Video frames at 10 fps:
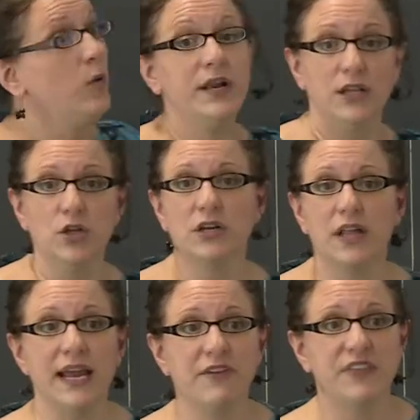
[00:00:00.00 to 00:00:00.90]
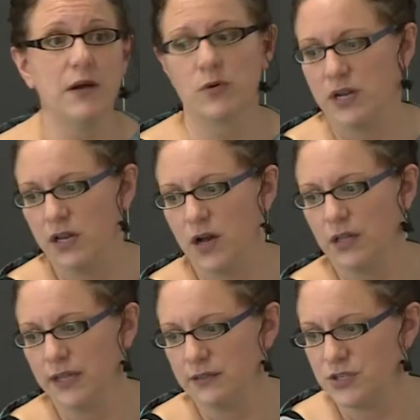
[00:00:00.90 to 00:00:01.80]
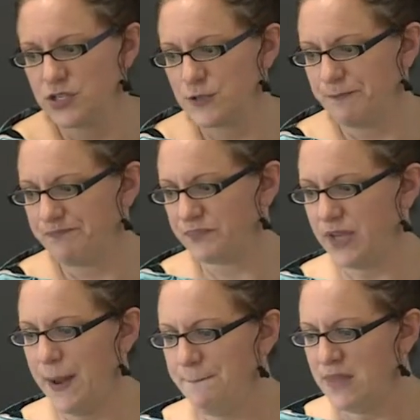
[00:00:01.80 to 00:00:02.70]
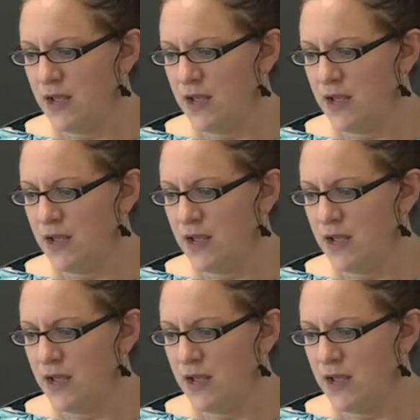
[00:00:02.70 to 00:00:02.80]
would it look like if they were in an all English? Okay?